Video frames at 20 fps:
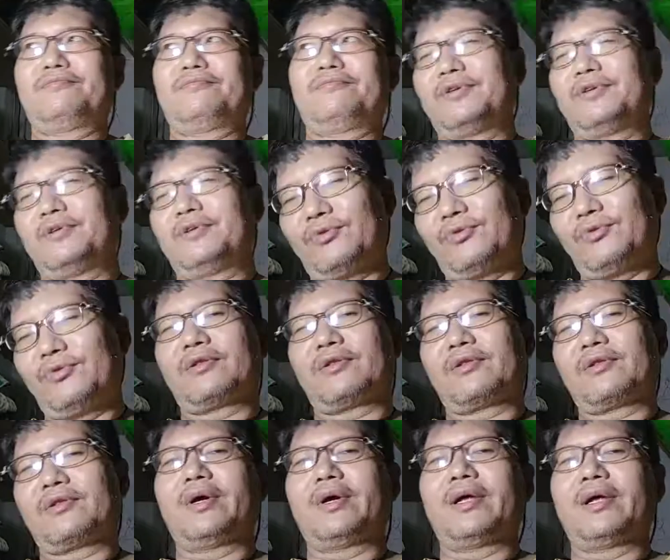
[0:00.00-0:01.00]
Use it
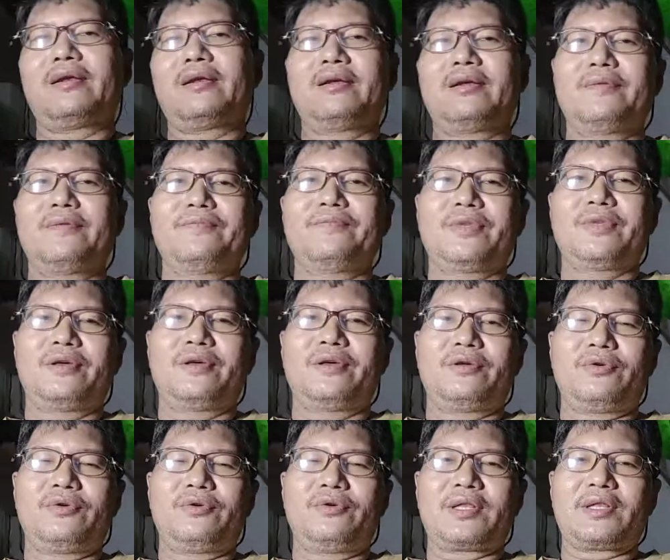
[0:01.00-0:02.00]
well,
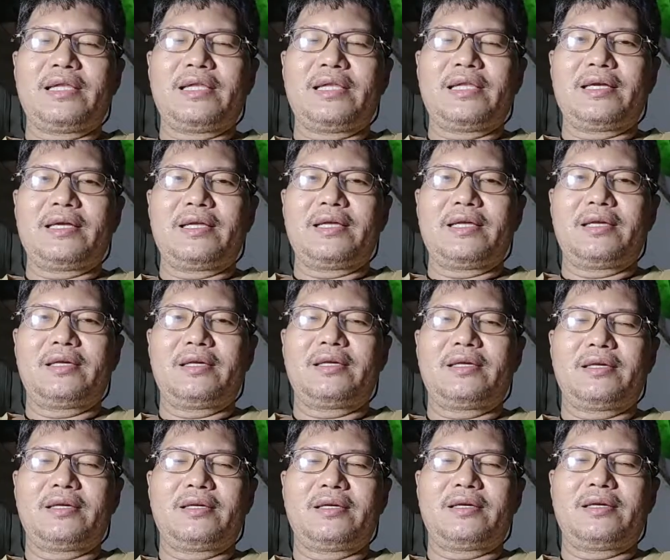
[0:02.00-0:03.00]
use it legally,
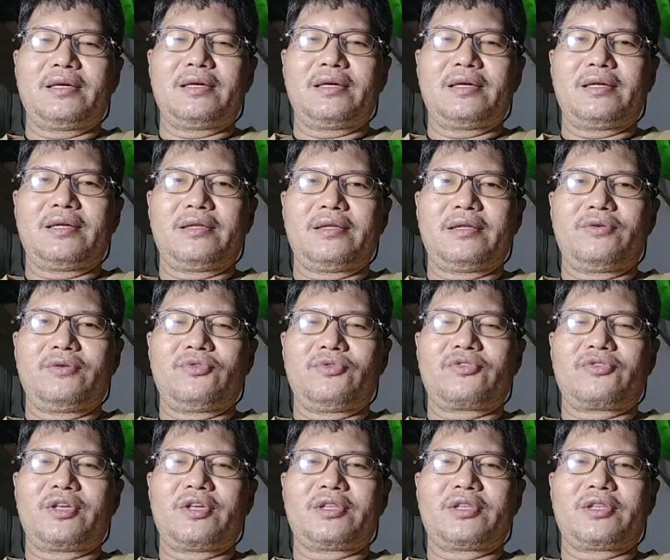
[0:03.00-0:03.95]
and use it